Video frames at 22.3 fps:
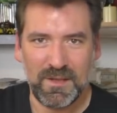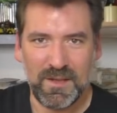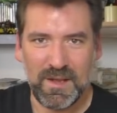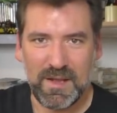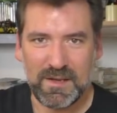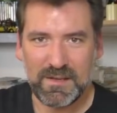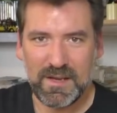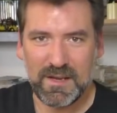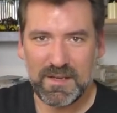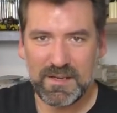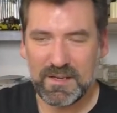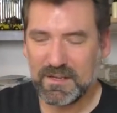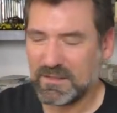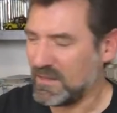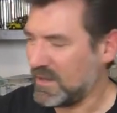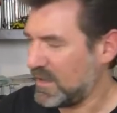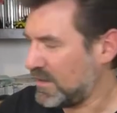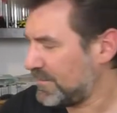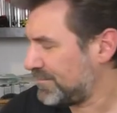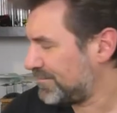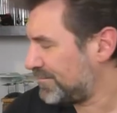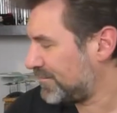and getting it
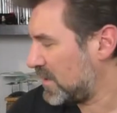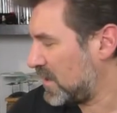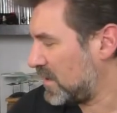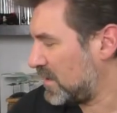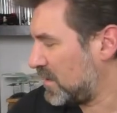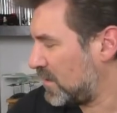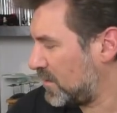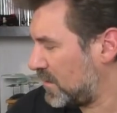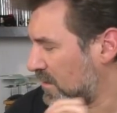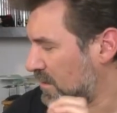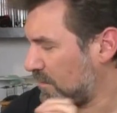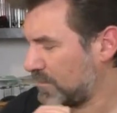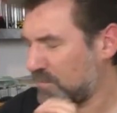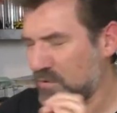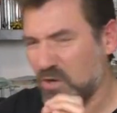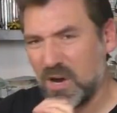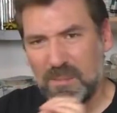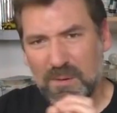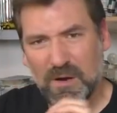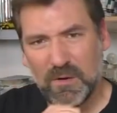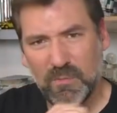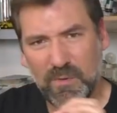done in a
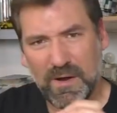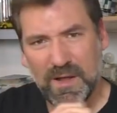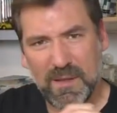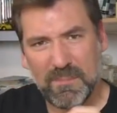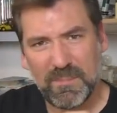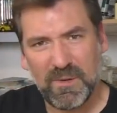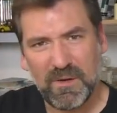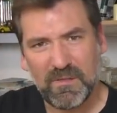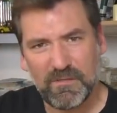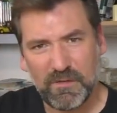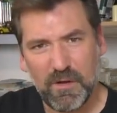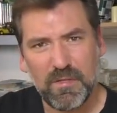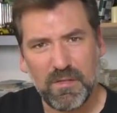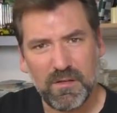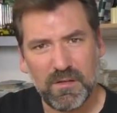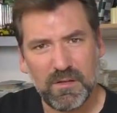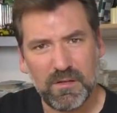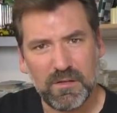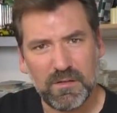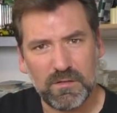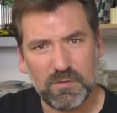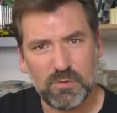proper way with
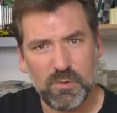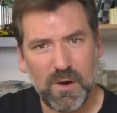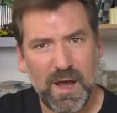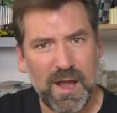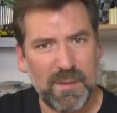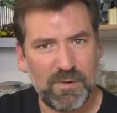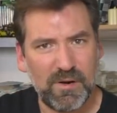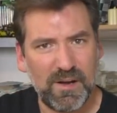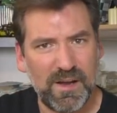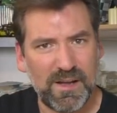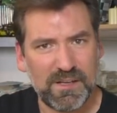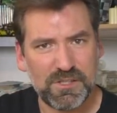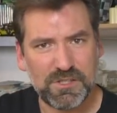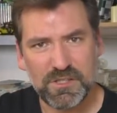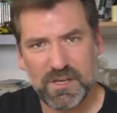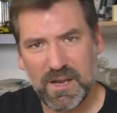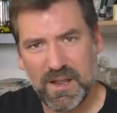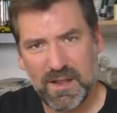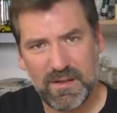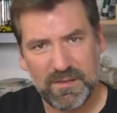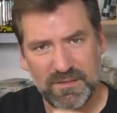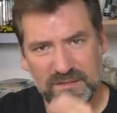a dry brush
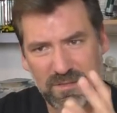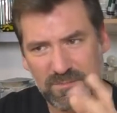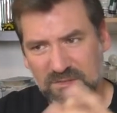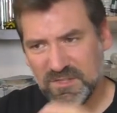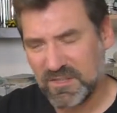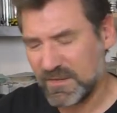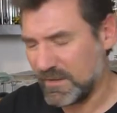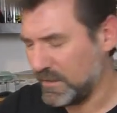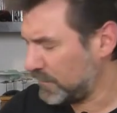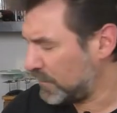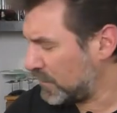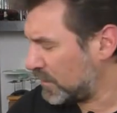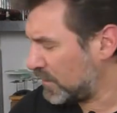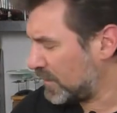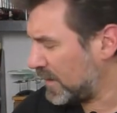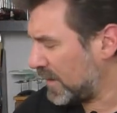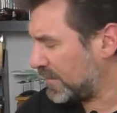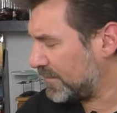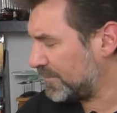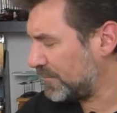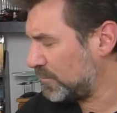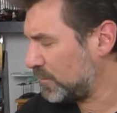and some silver,
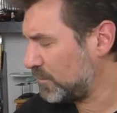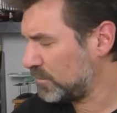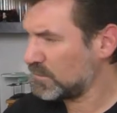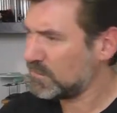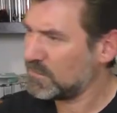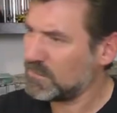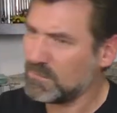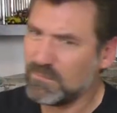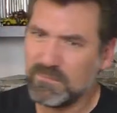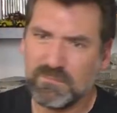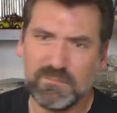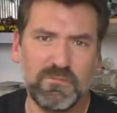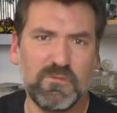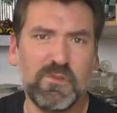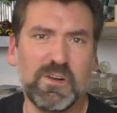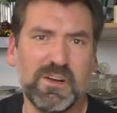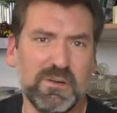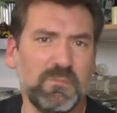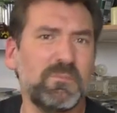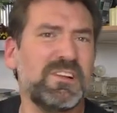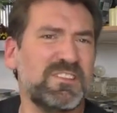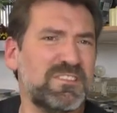and
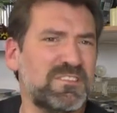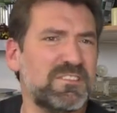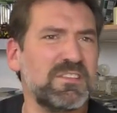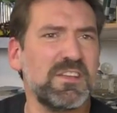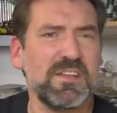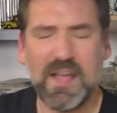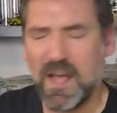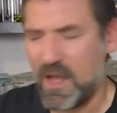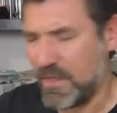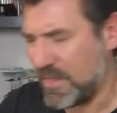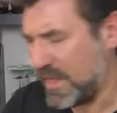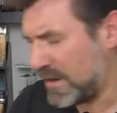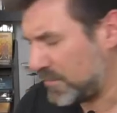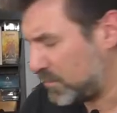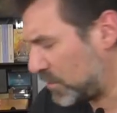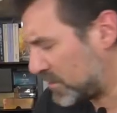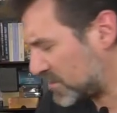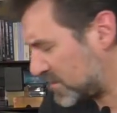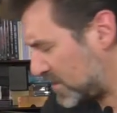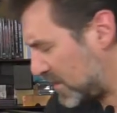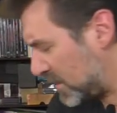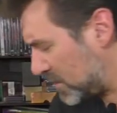we'll see how that
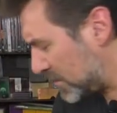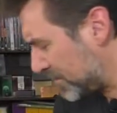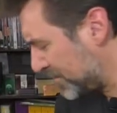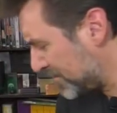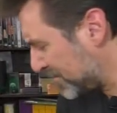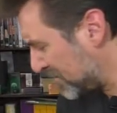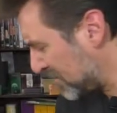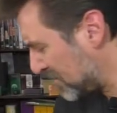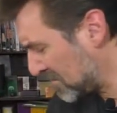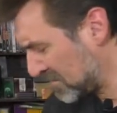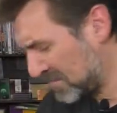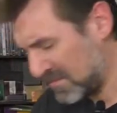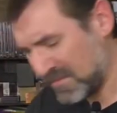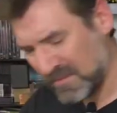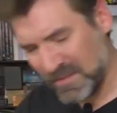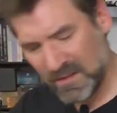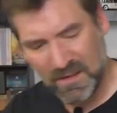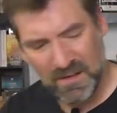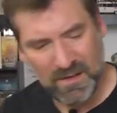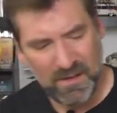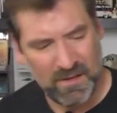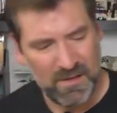works out.
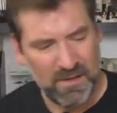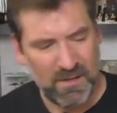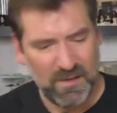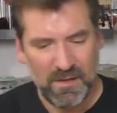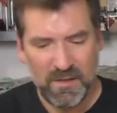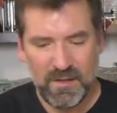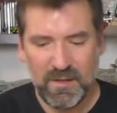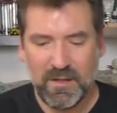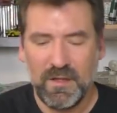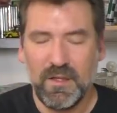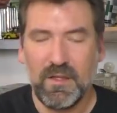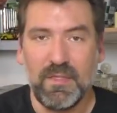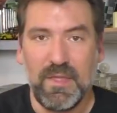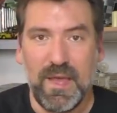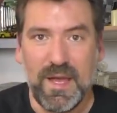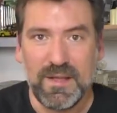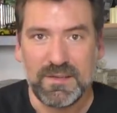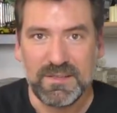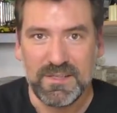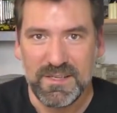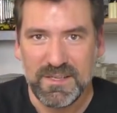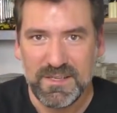
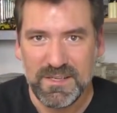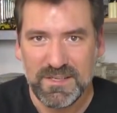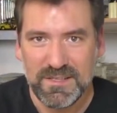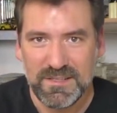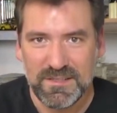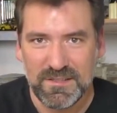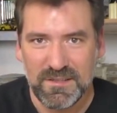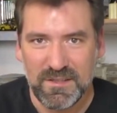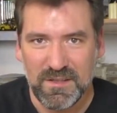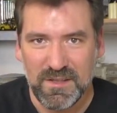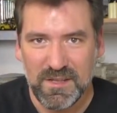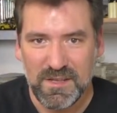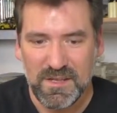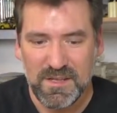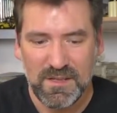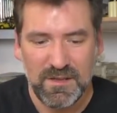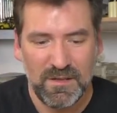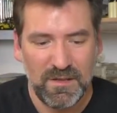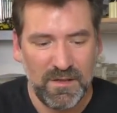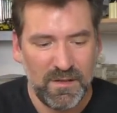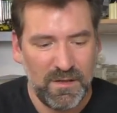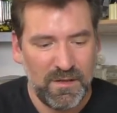That is
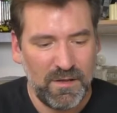the